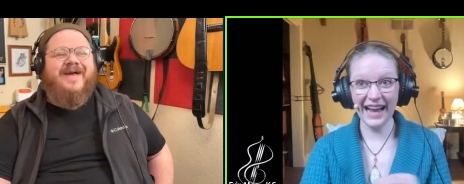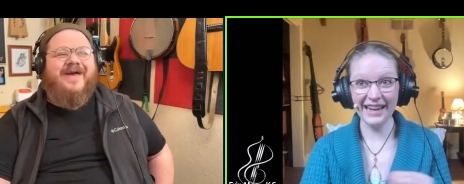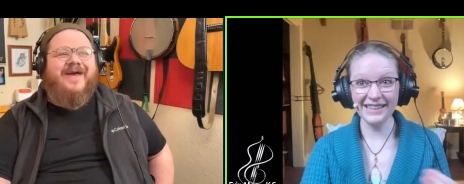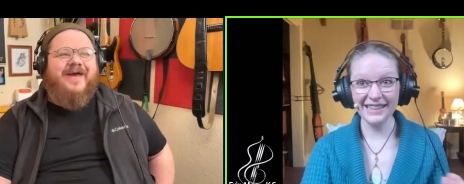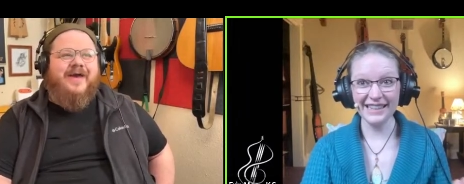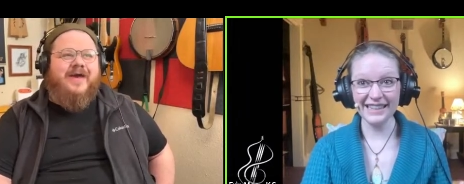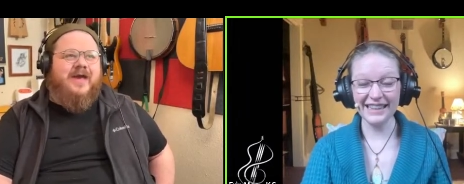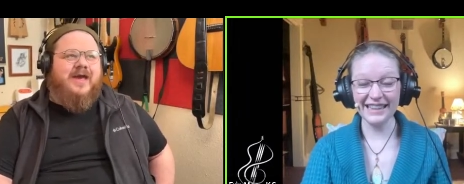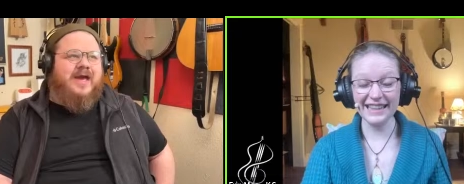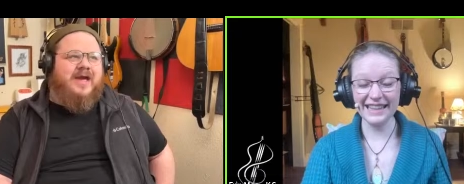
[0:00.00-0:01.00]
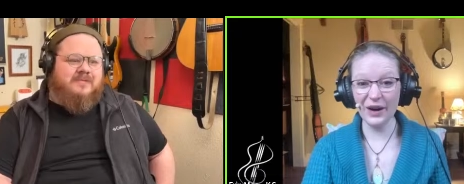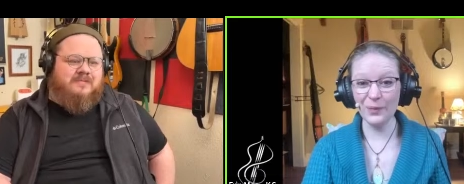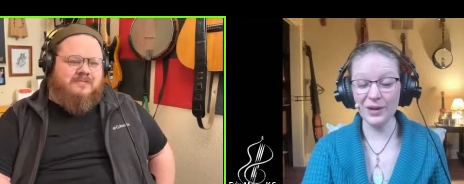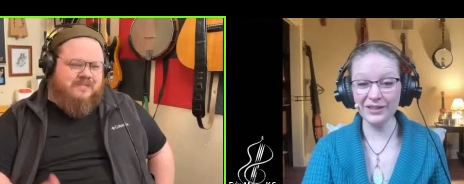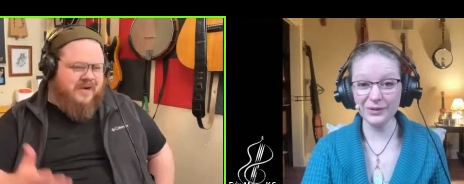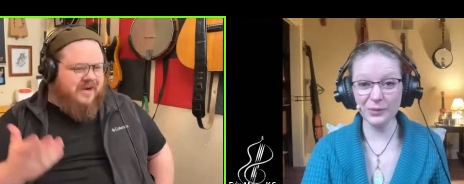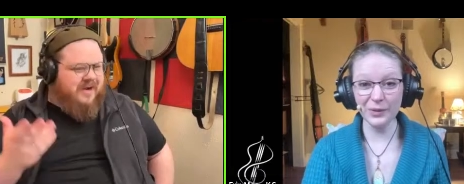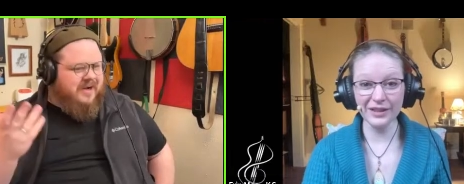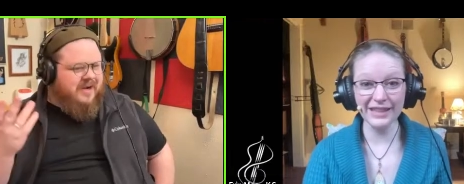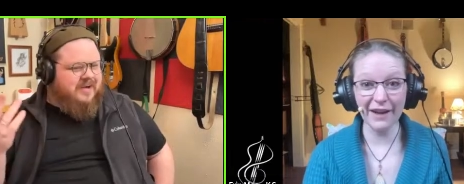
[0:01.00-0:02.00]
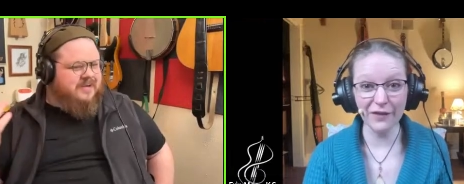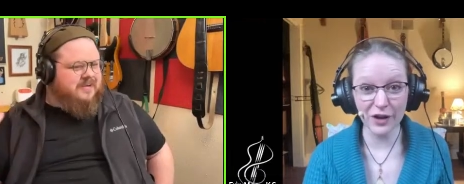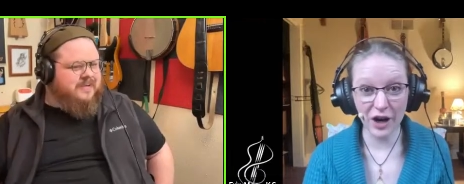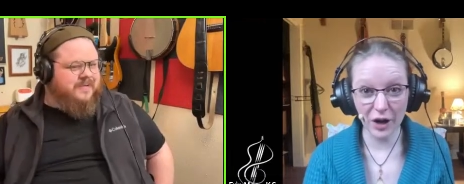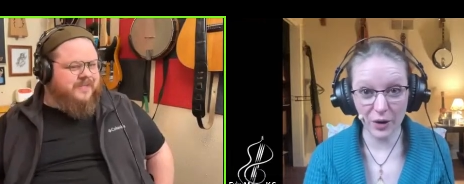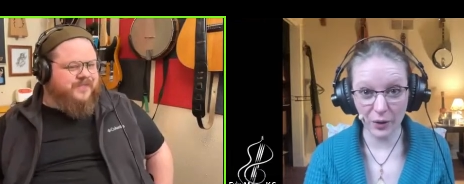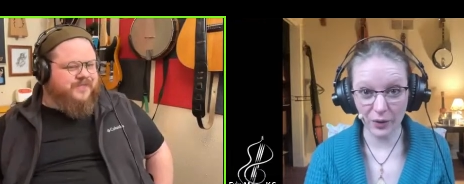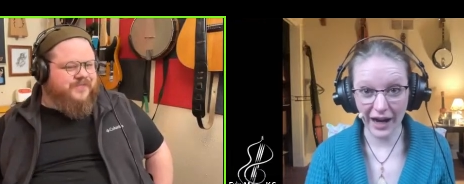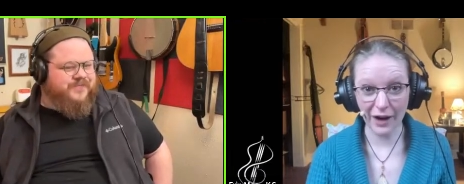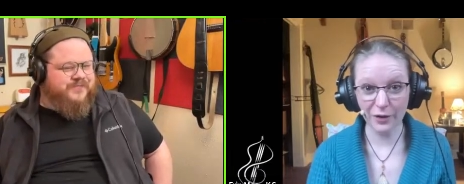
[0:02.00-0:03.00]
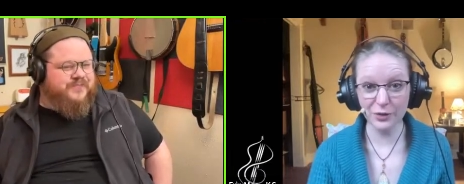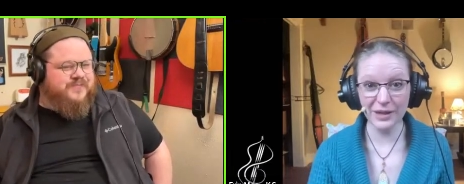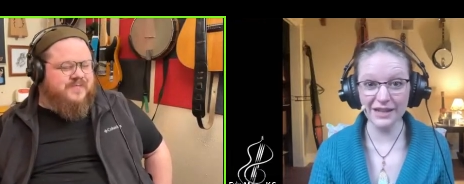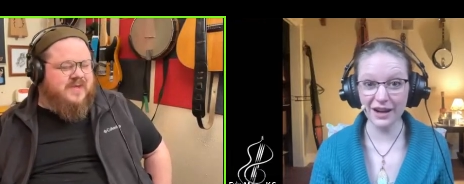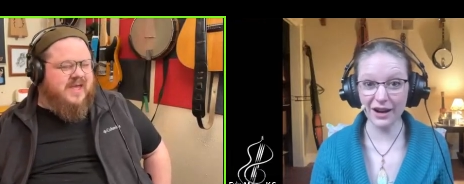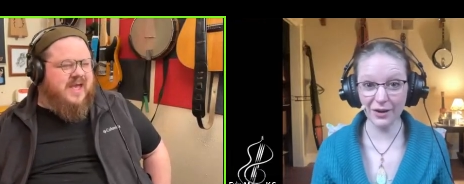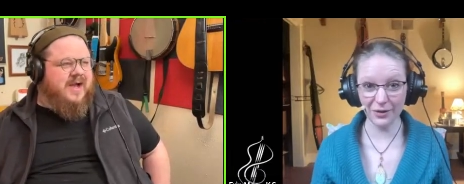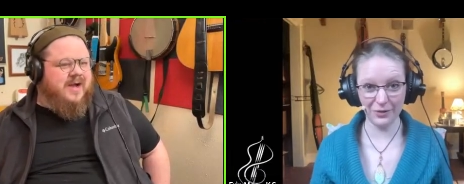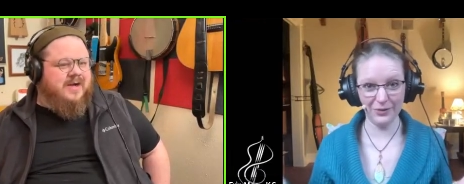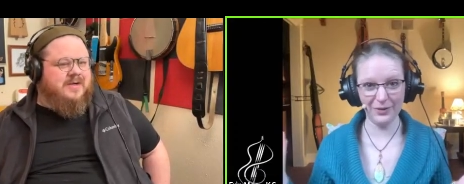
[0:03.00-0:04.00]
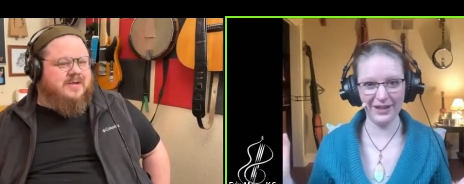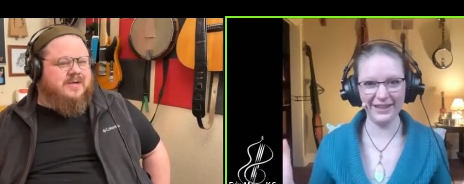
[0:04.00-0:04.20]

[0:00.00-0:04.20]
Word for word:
Speaker 1: And we'll we'll never know. How do we know?